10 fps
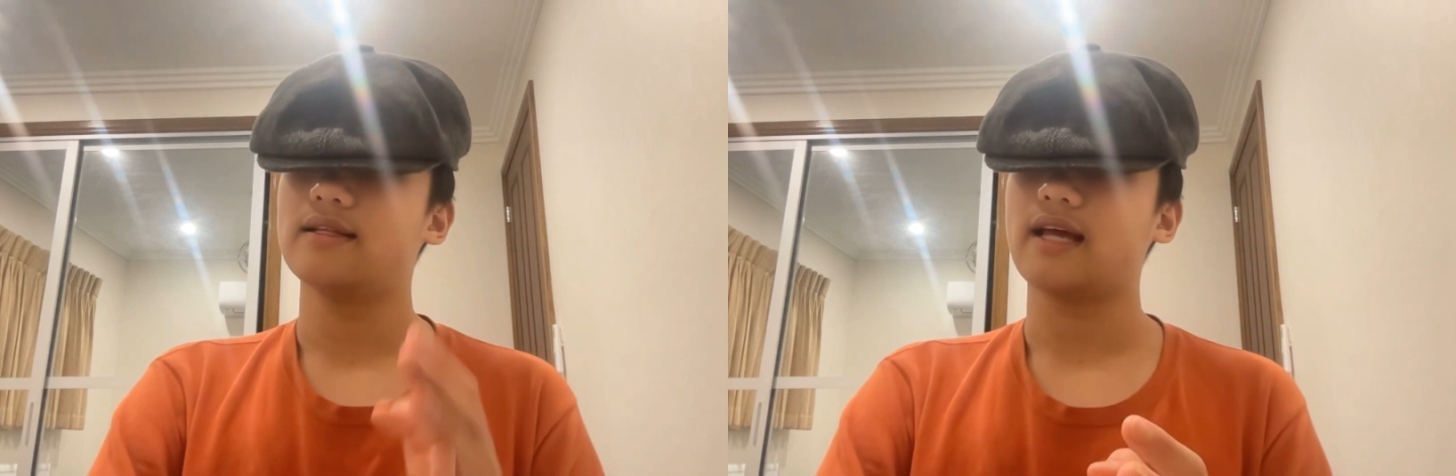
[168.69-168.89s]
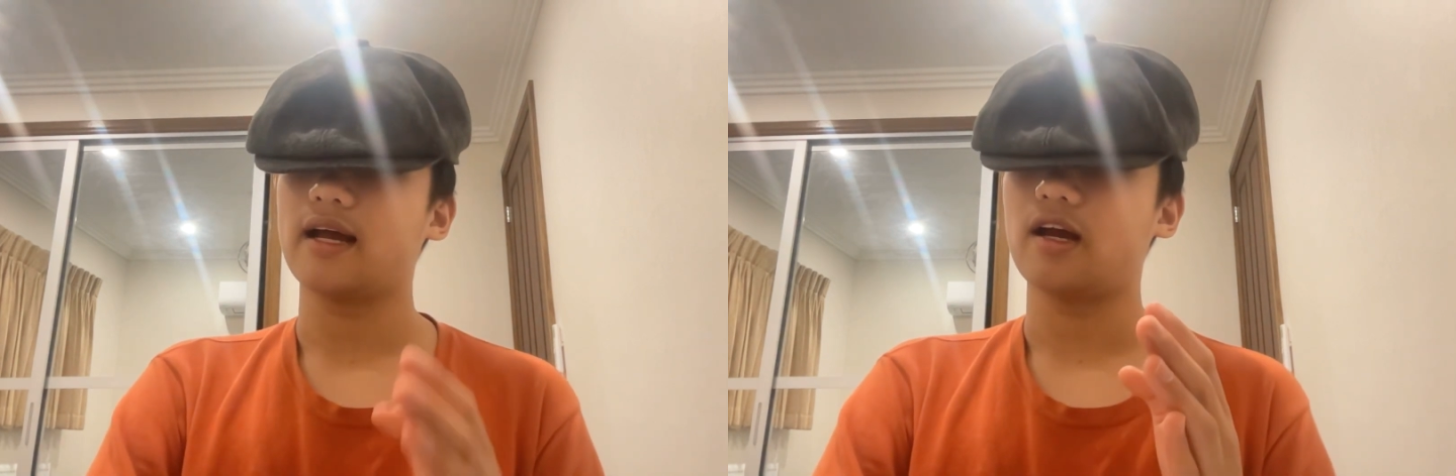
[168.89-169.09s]

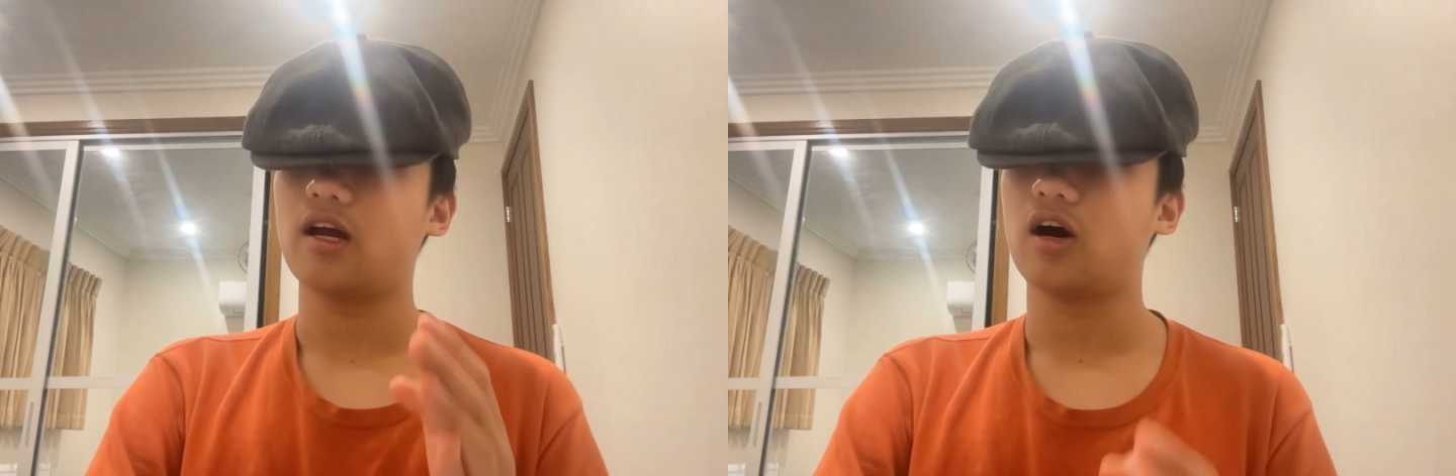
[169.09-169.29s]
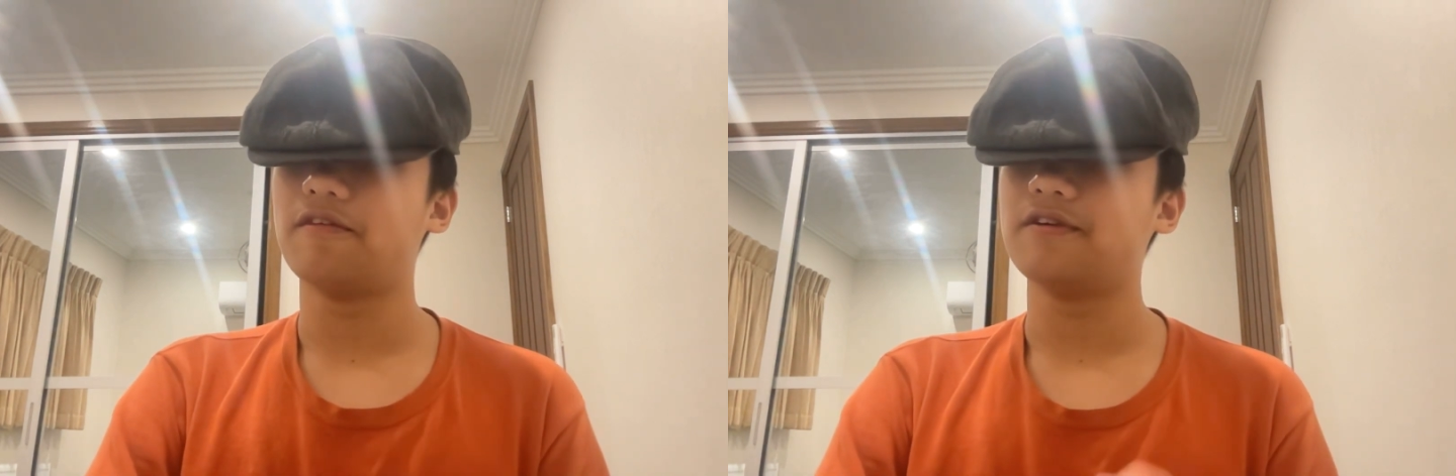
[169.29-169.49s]
that
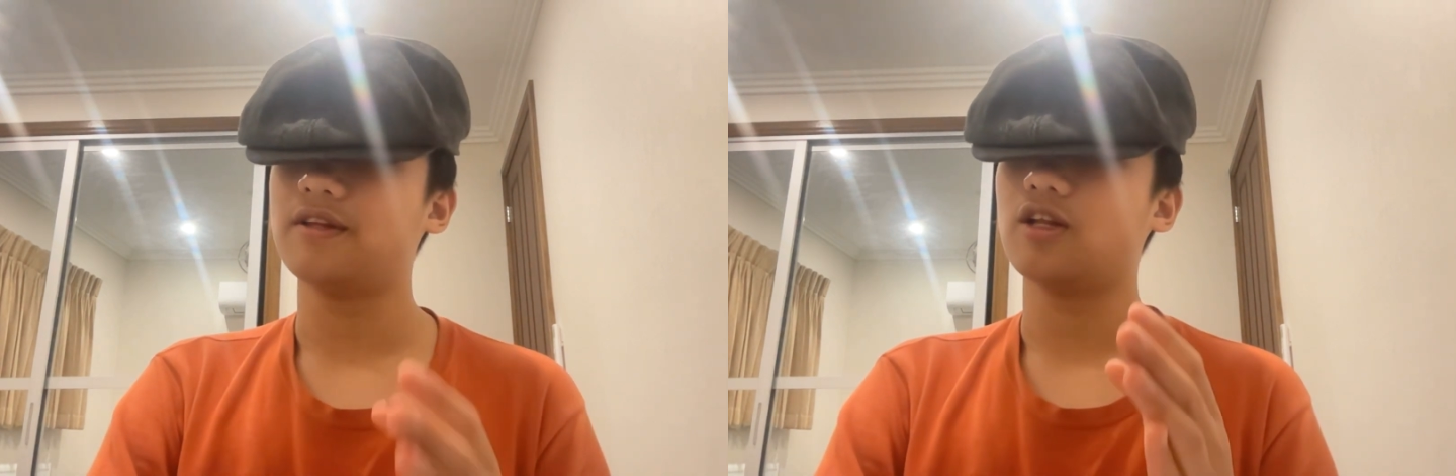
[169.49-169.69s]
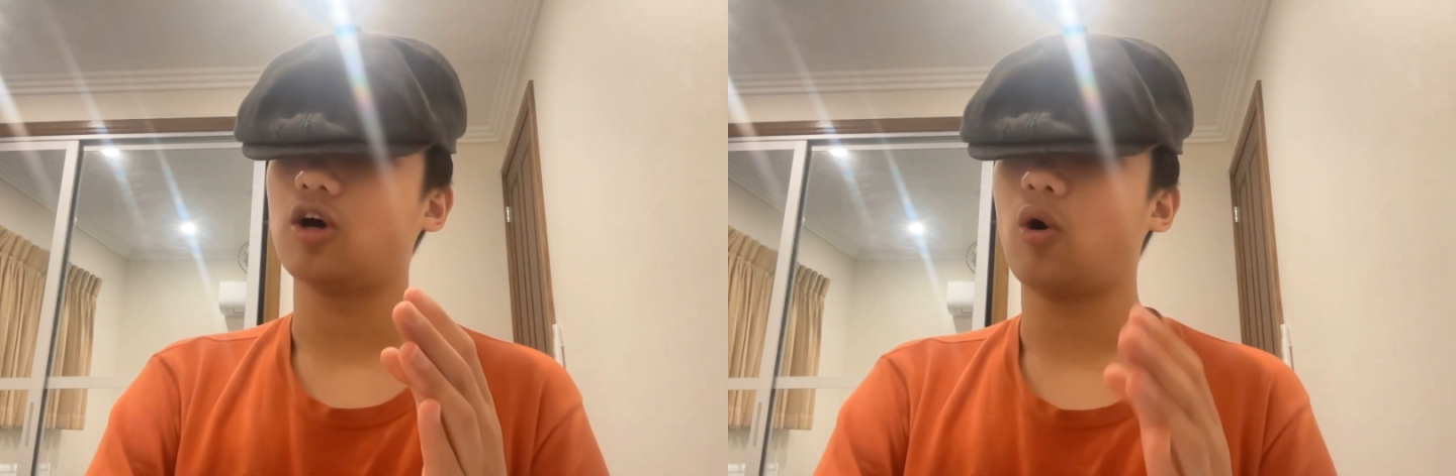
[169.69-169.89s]

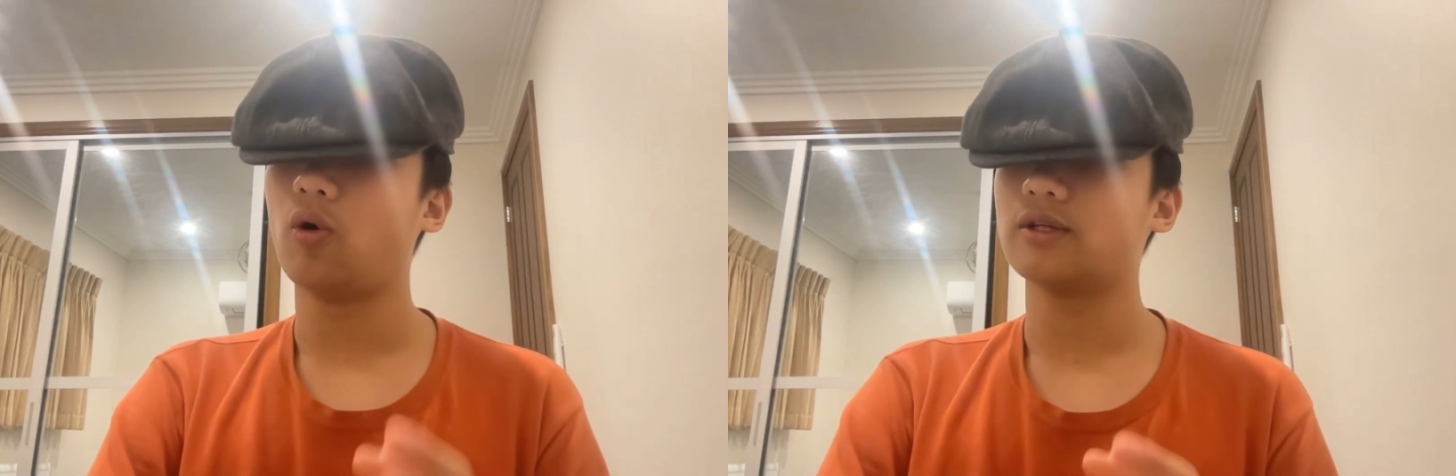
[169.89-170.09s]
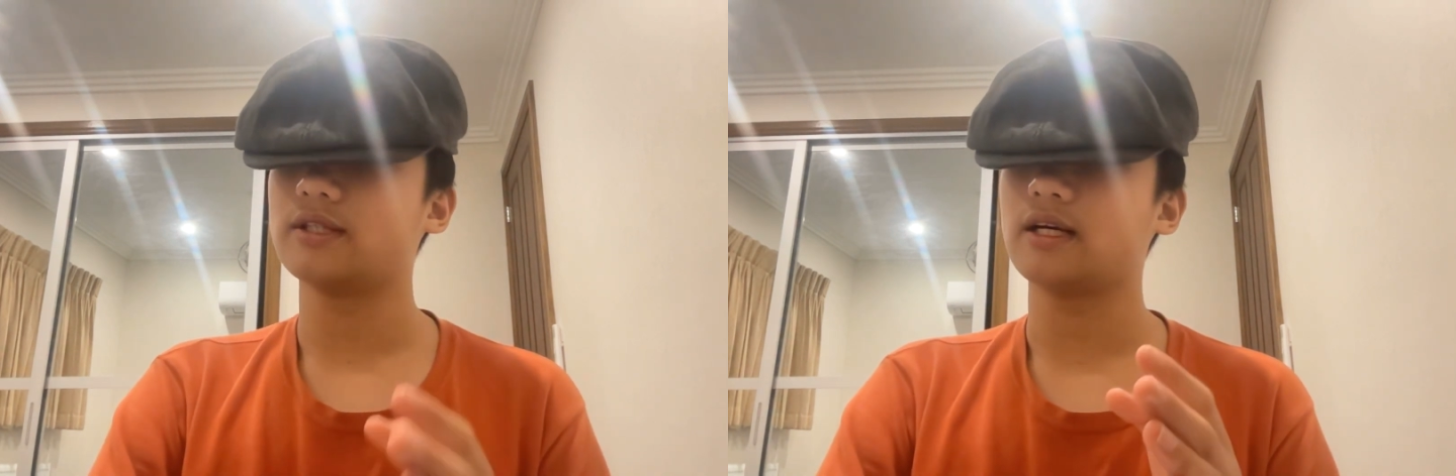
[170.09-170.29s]
govern
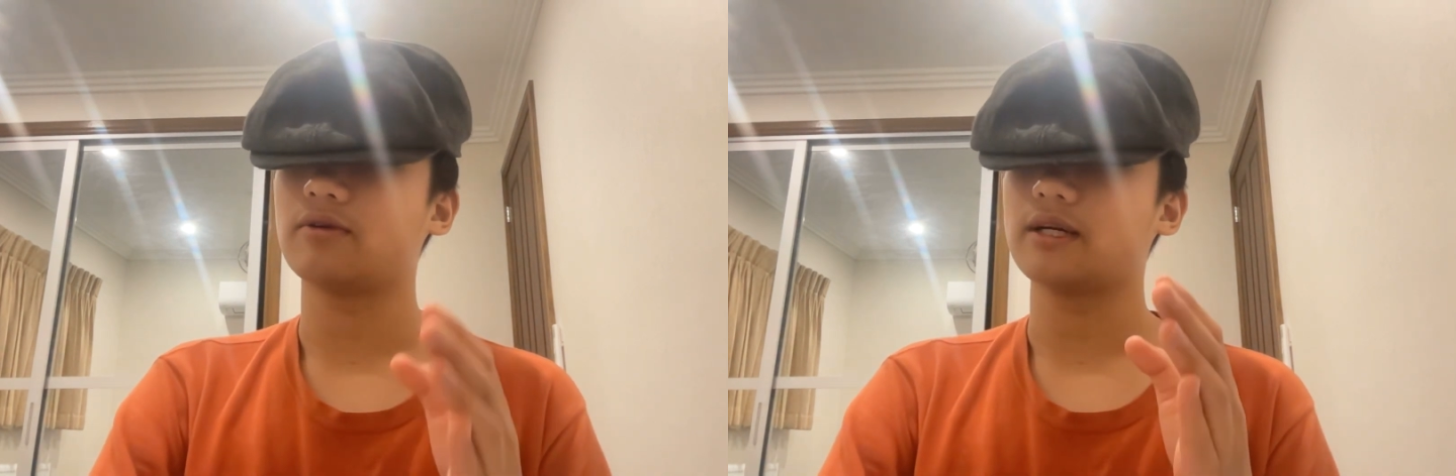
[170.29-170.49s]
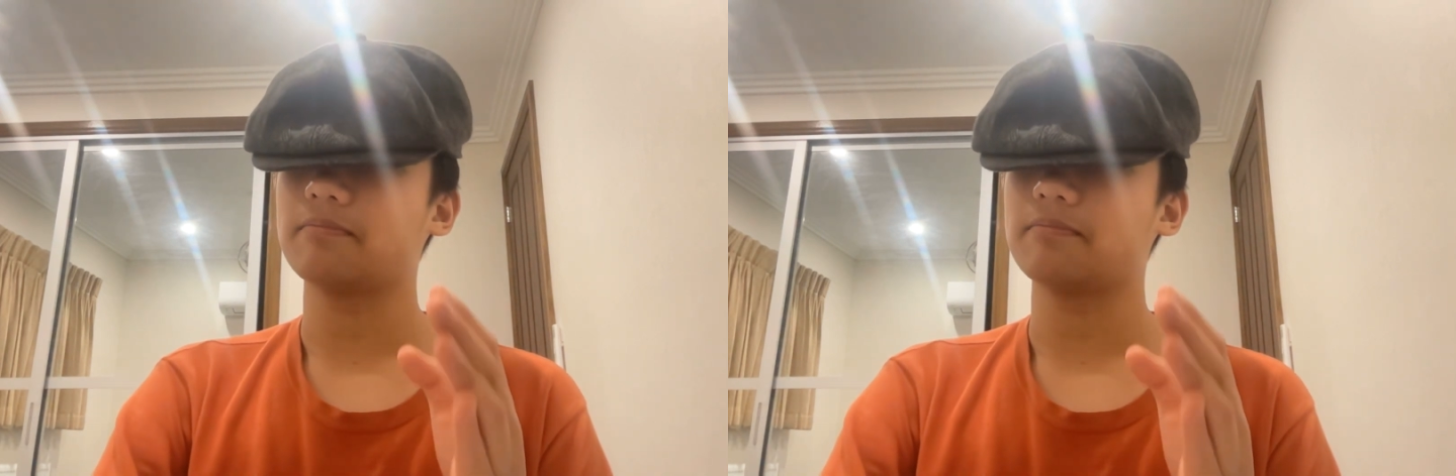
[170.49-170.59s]
ordinary